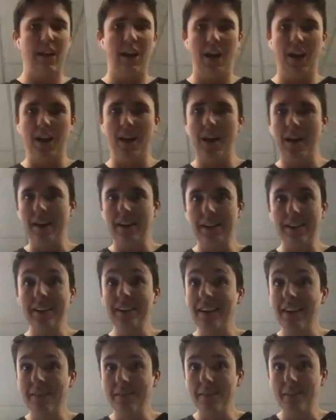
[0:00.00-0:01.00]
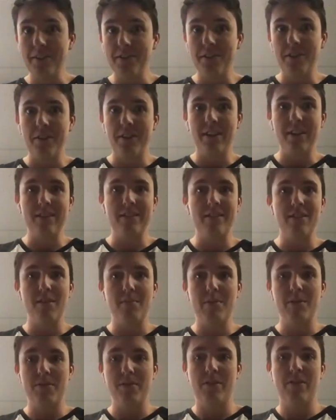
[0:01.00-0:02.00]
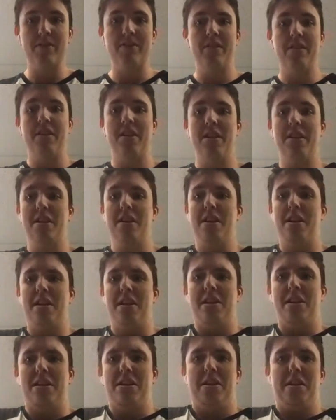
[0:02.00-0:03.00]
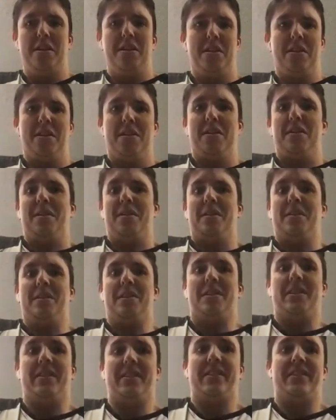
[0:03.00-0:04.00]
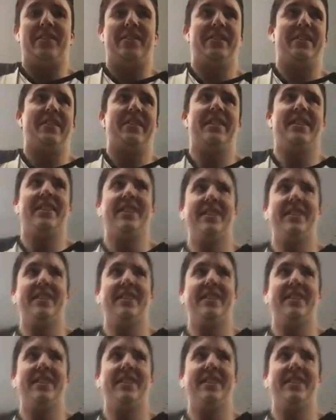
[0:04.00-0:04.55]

All right, I'm going to show you guys the Opentrons. It's just,